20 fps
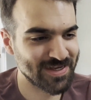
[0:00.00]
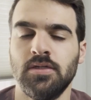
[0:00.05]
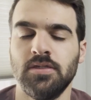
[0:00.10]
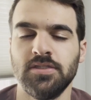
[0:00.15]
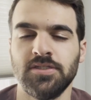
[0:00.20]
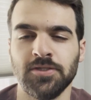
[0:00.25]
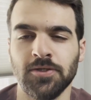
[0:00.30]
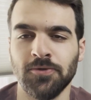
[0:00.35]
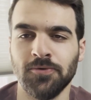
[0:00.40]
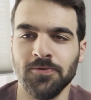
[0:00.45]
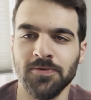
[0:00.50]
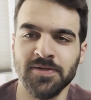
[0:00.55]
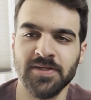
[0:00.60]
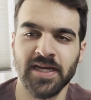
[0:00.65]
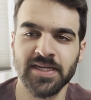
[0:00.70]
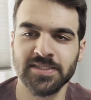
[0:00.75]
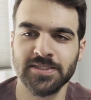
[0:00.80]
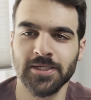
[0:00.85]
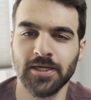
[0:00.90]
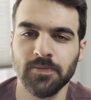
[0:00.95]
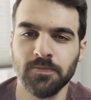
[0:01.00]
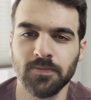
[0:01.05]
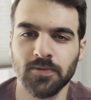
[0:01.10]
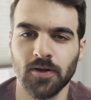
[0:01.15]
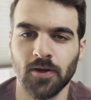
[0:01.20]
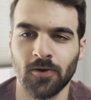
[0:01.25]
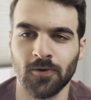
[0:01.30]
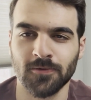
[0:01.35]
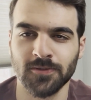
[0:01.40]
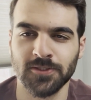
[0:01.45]
So next up
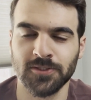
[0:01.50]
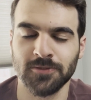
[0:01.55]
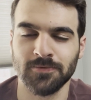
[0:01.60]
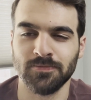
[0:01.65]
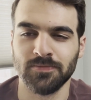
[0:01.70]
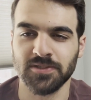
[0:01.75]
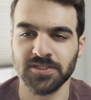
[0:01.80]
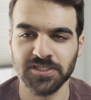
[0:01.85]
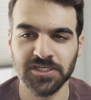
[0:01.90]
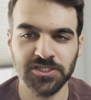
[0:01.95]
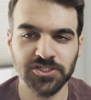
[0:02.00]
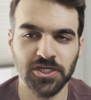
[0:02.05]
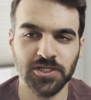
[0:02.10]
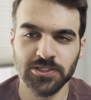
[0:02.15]
are some C.J.